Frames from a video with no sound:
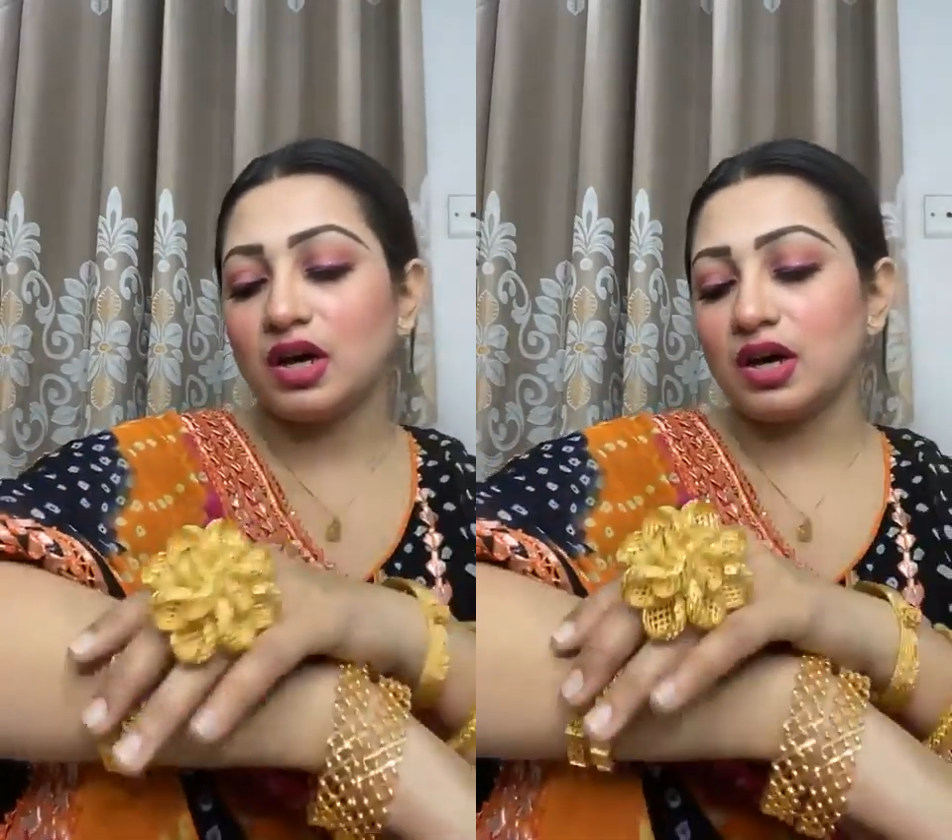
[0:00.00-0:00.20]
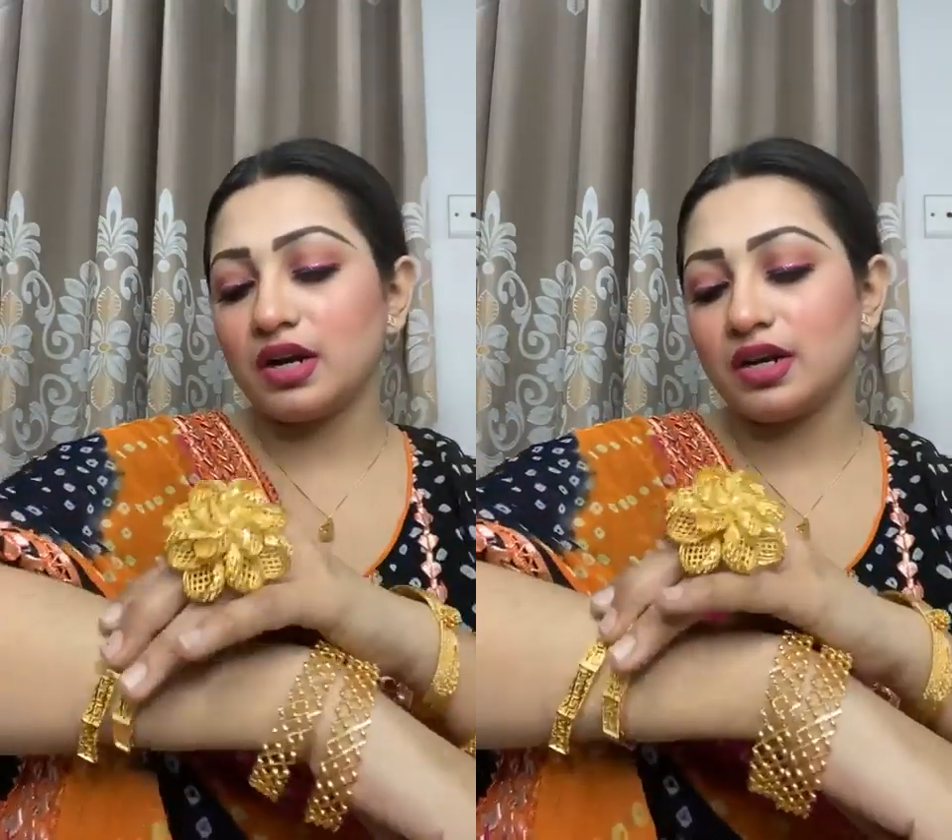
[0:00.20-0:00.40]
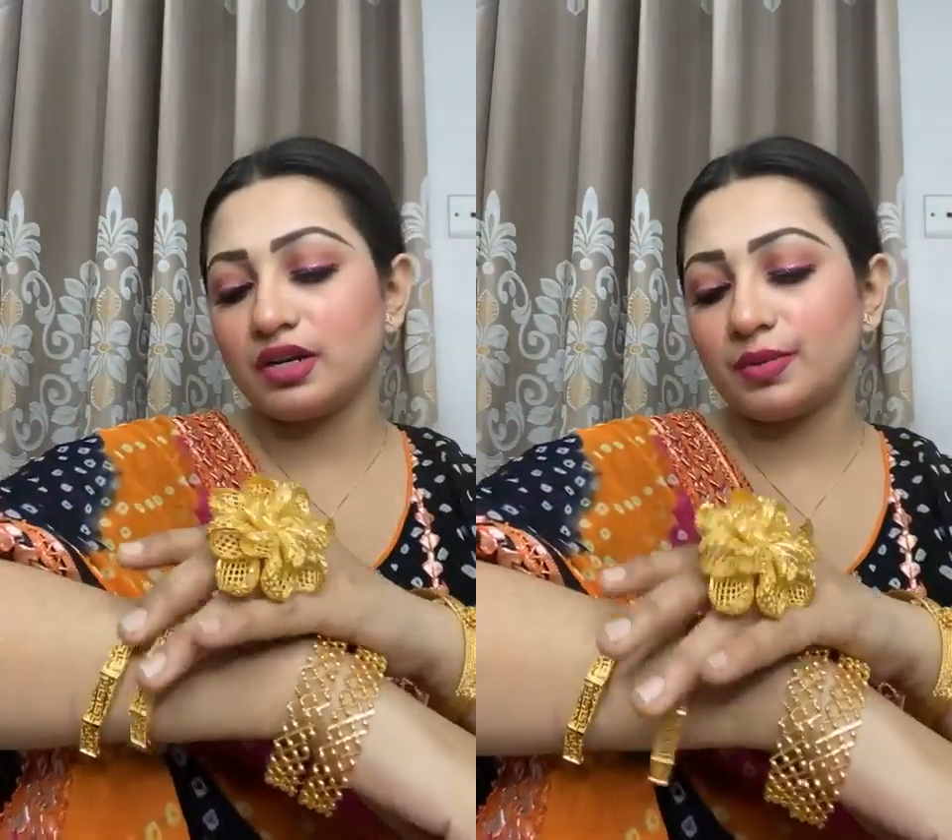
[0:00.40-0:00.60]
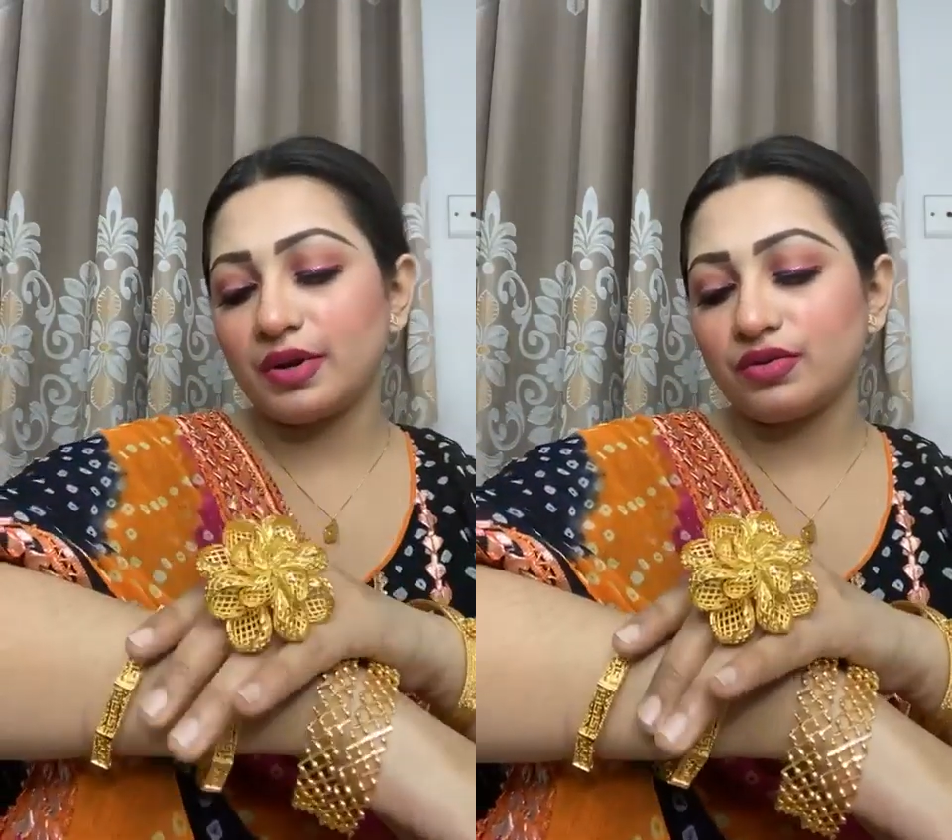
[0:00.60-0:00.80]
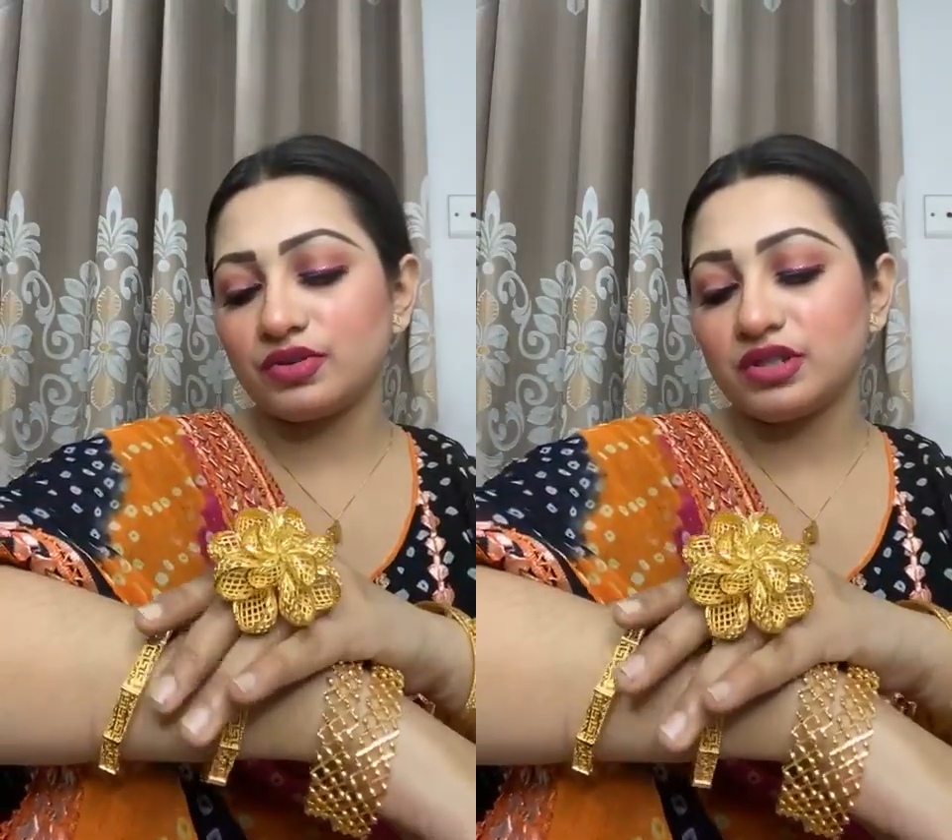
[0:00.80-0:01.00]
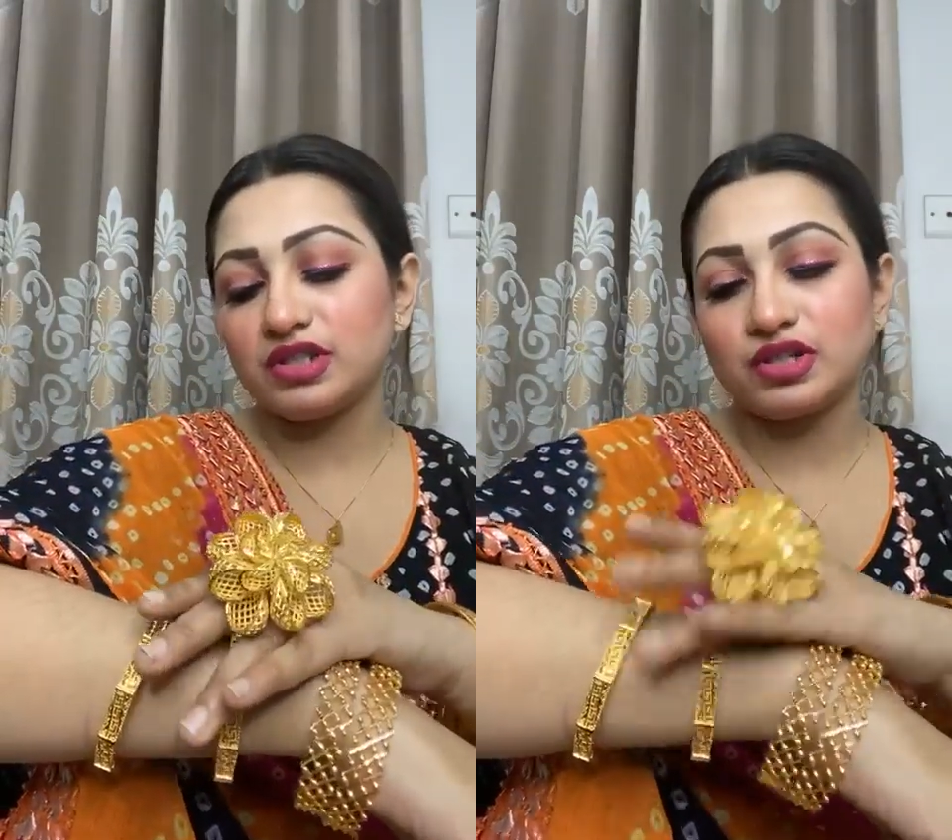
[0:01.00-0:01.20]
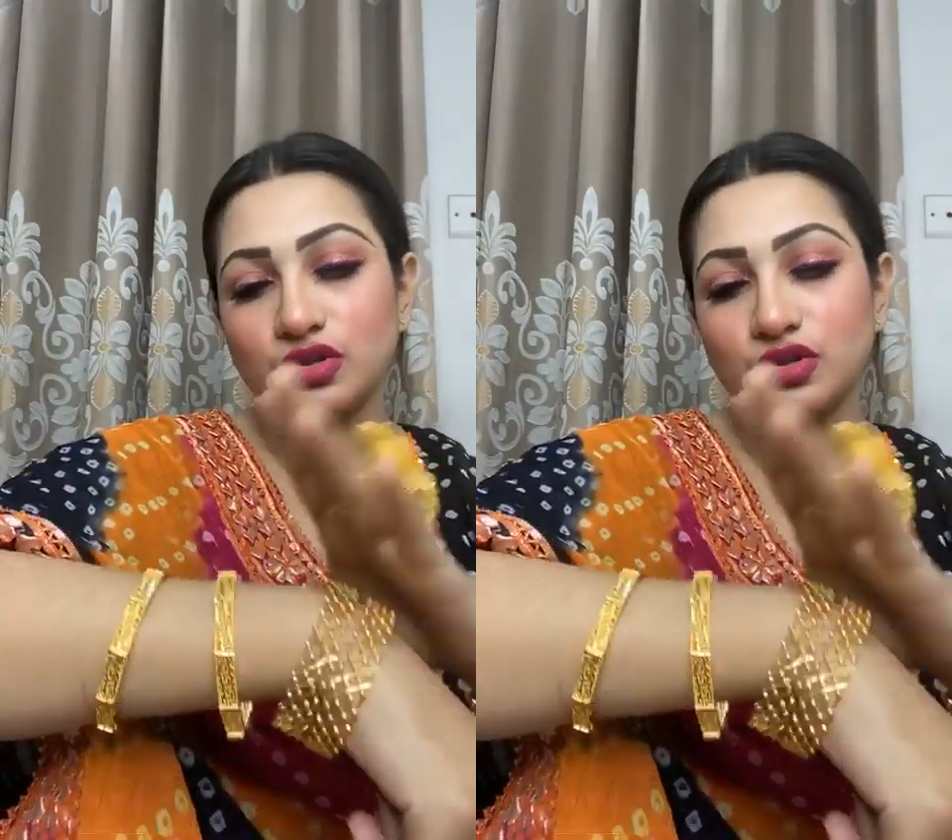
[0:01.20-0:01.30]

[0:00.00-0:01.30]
ar eta price hoche jeta